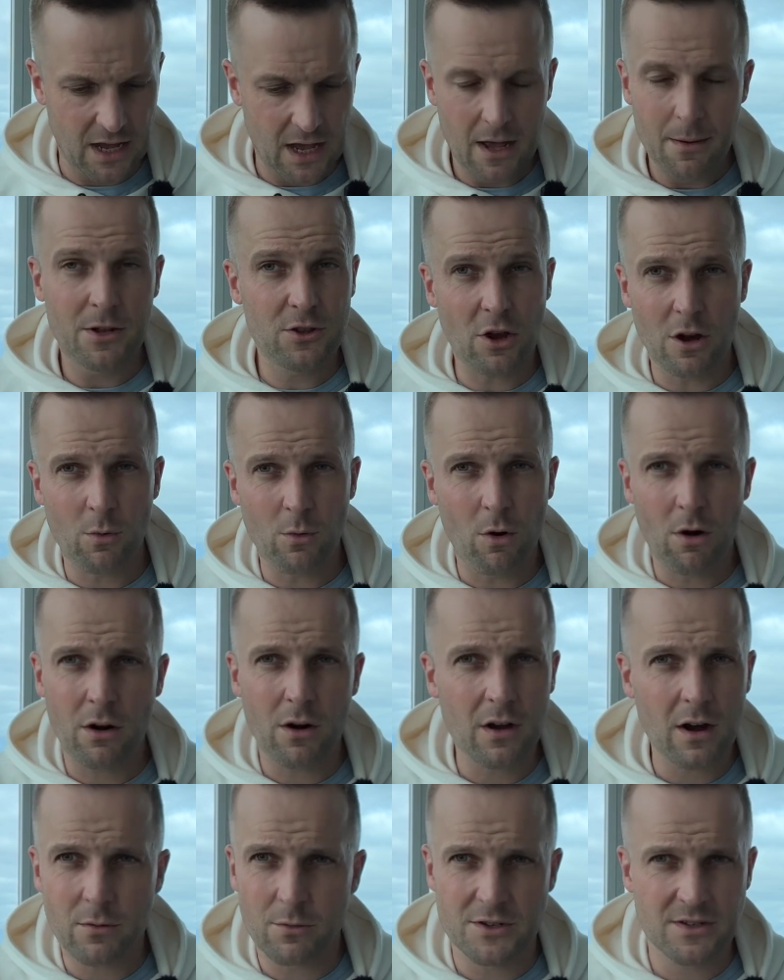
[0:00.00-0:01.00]
But don't worry,
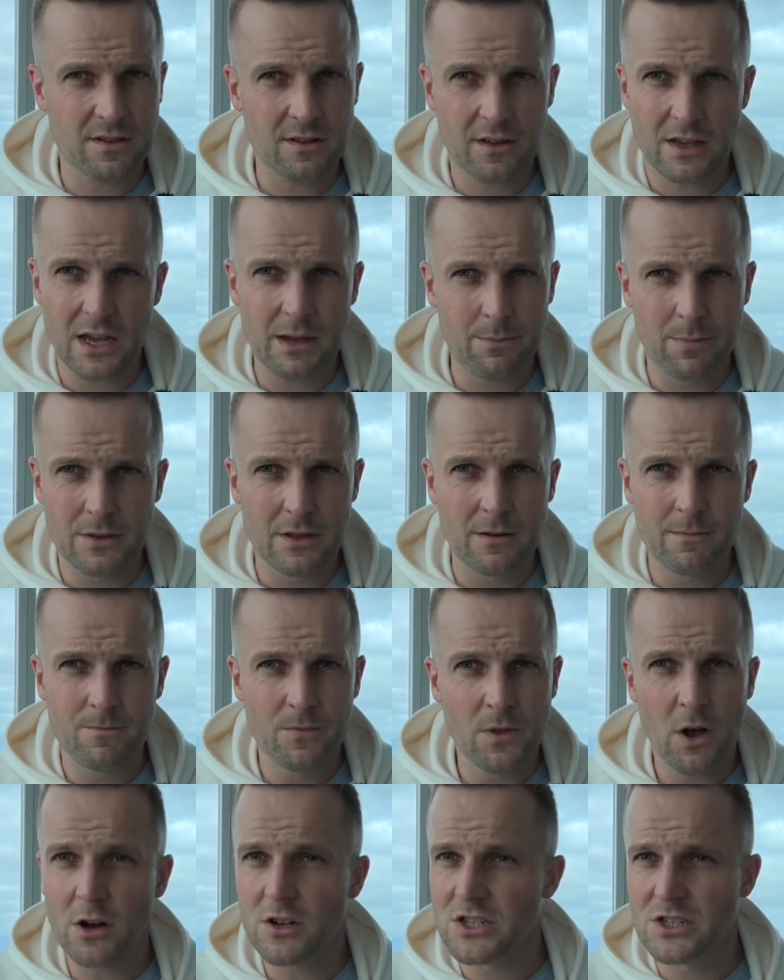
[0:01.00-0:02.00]
I wasn't keeping them.
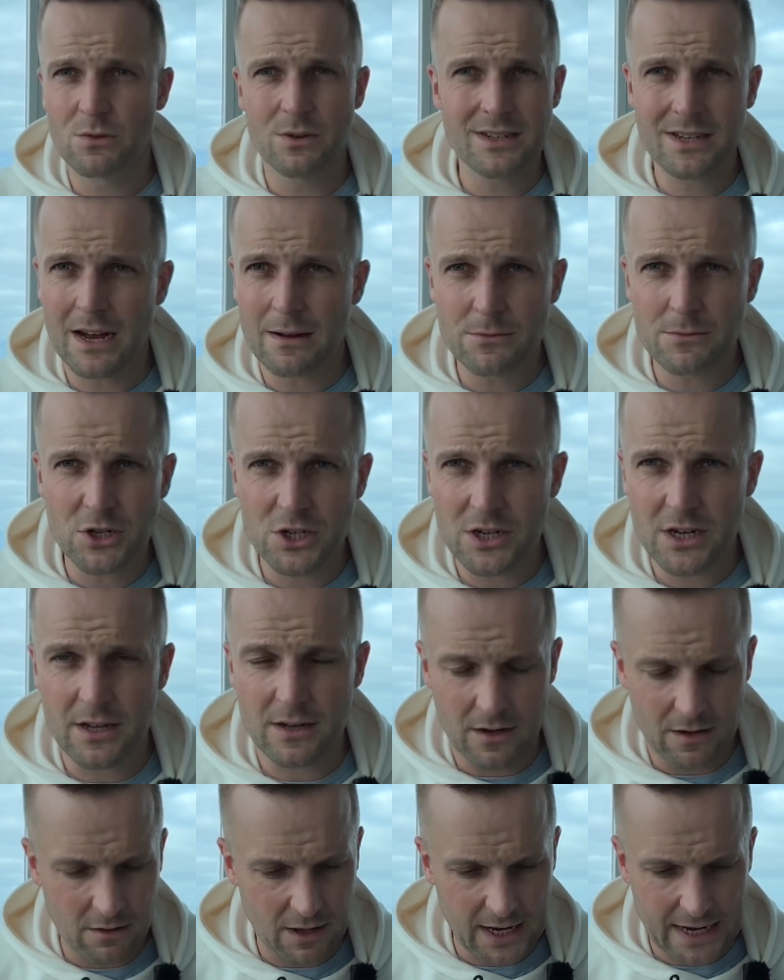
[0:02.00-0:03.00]
I was doing dumb shit
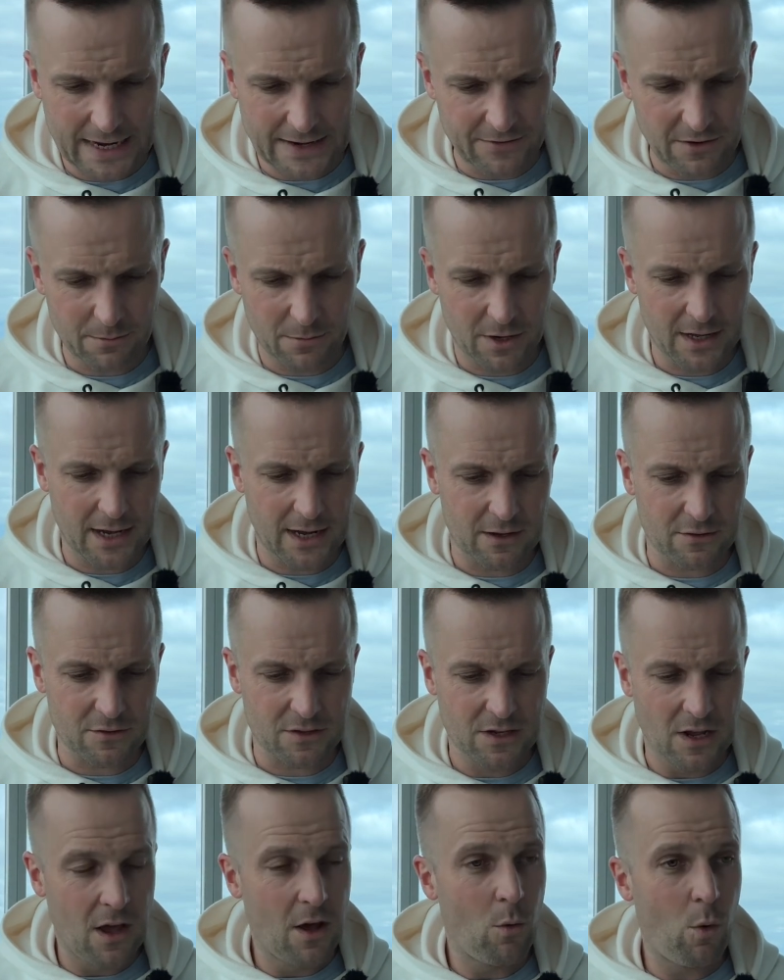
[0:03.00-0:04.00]
like everybody else.
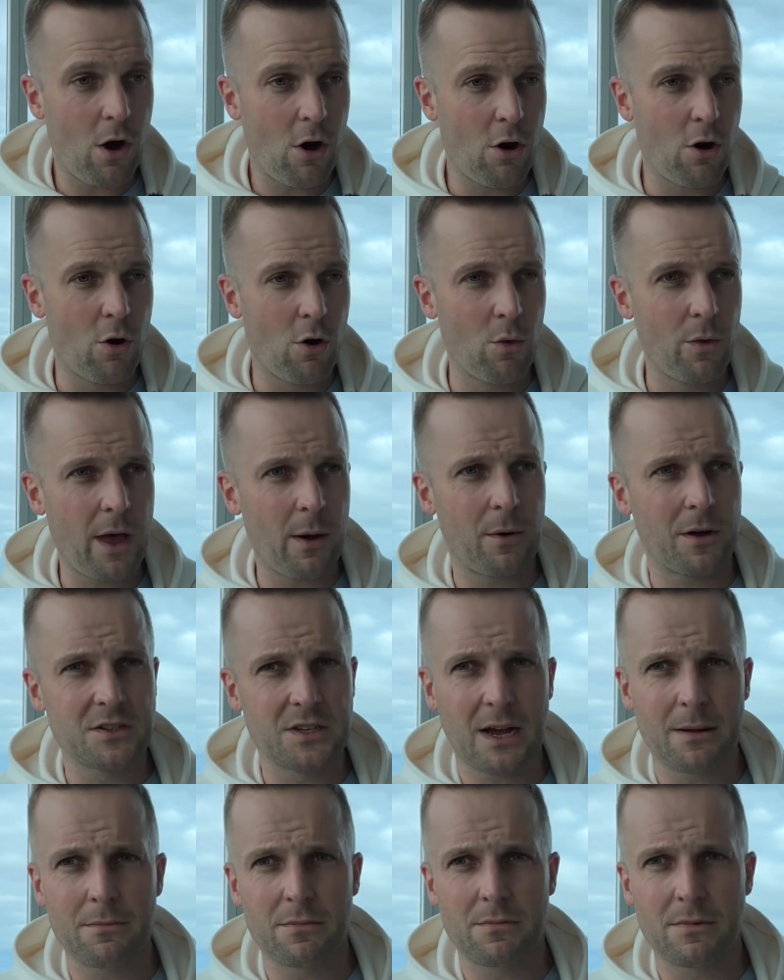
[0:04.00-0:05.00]
Whoa, that one's
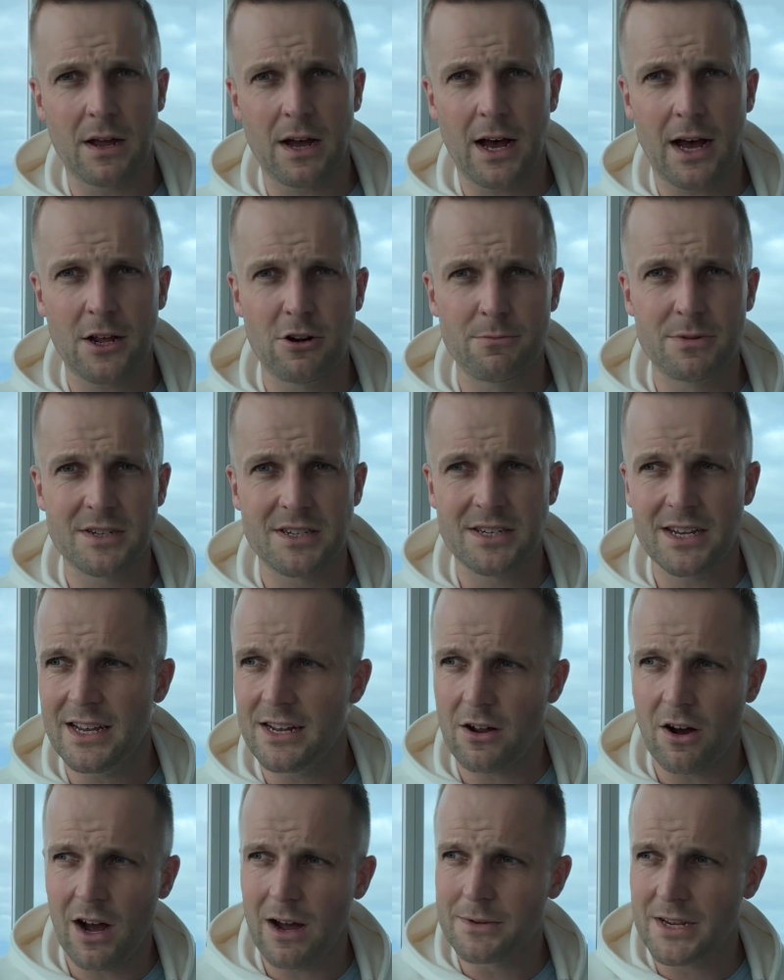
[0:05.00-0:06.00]
up 100%.
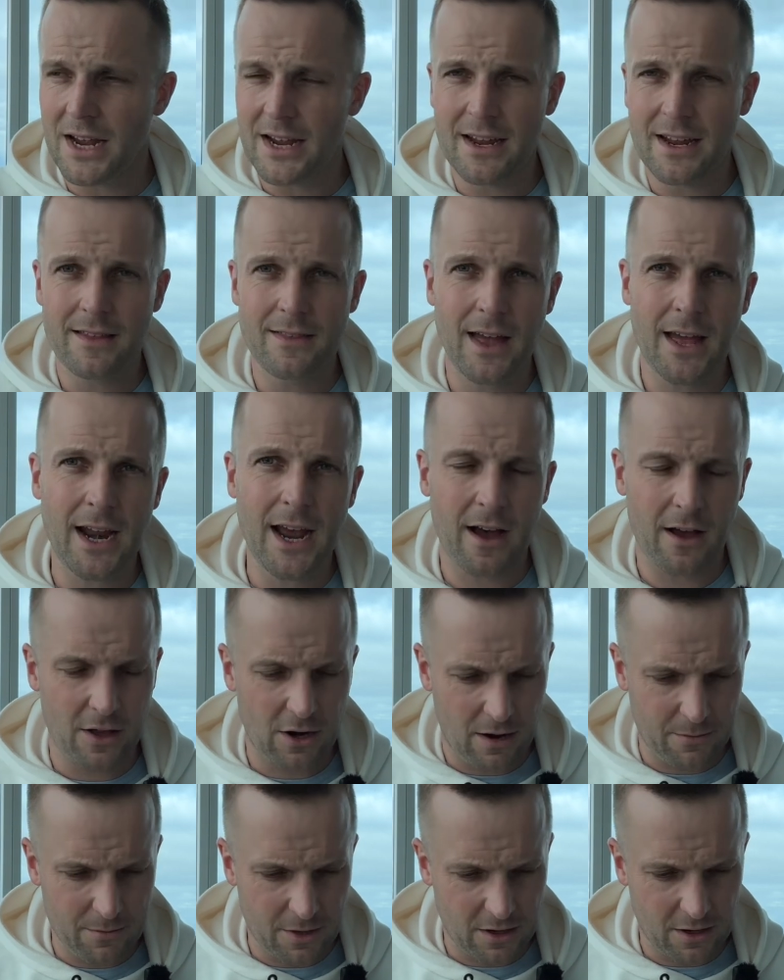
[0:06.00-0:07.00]
I'm taking that out and
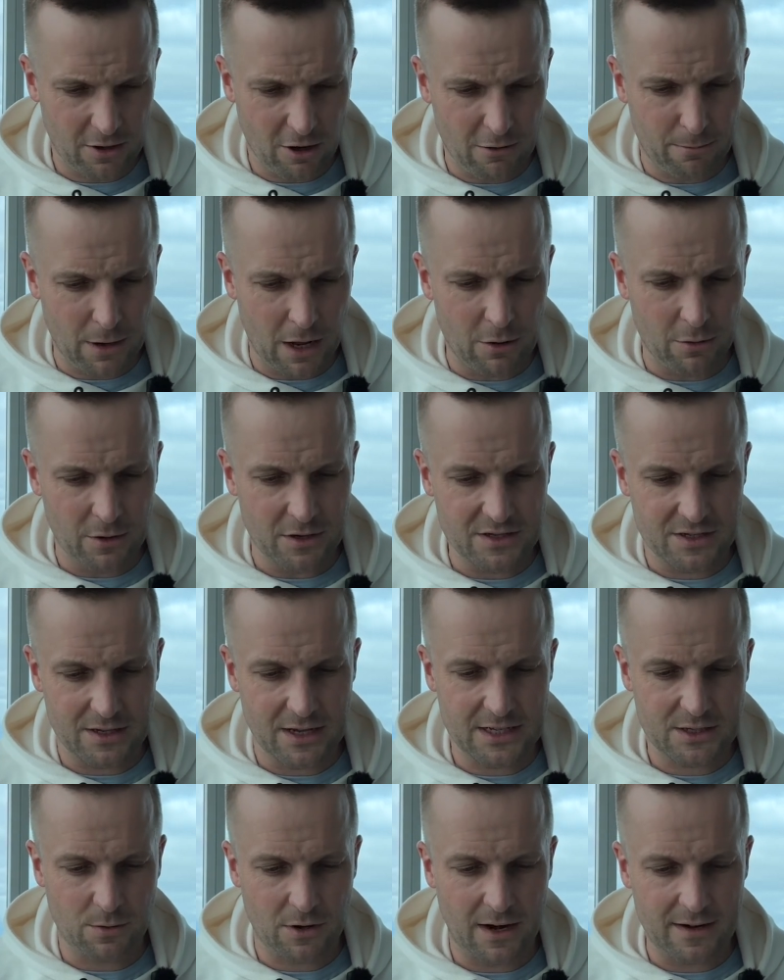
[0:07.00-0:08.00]
I'm going to go blow it. So
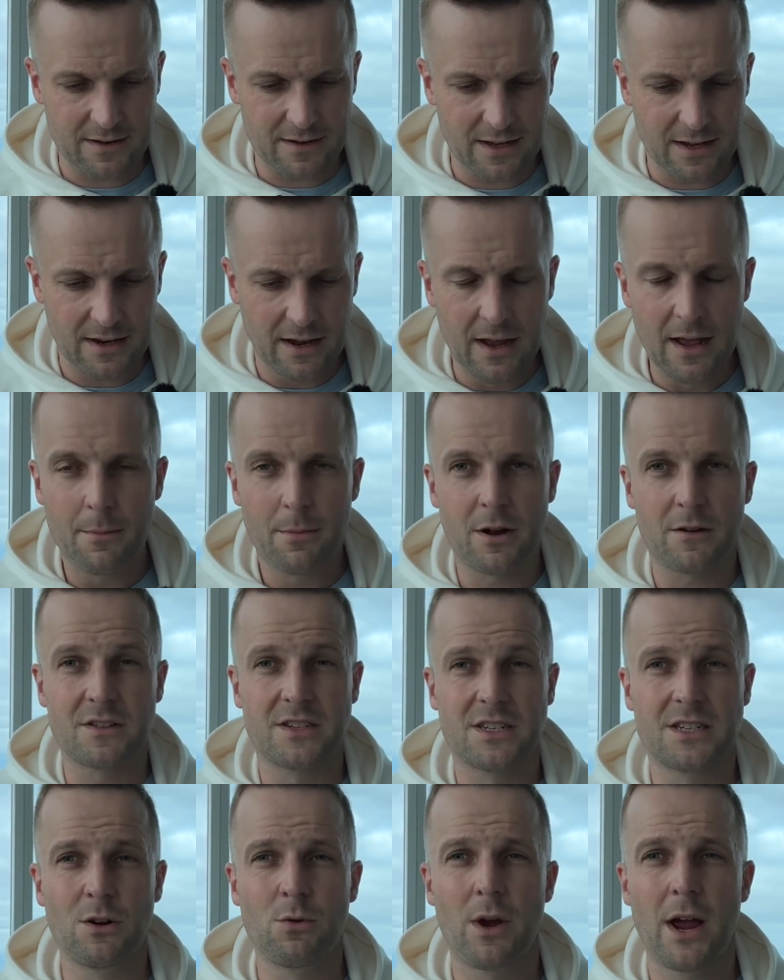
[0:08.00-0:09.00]
that's what I did, but I've
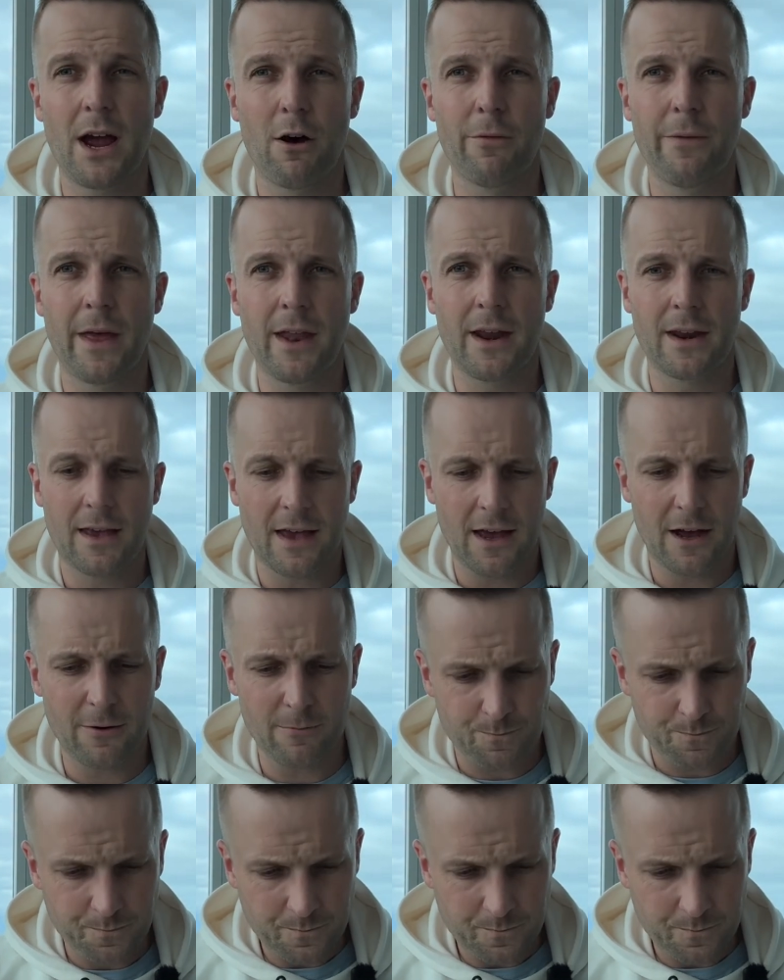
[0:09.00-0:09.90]
still held that account.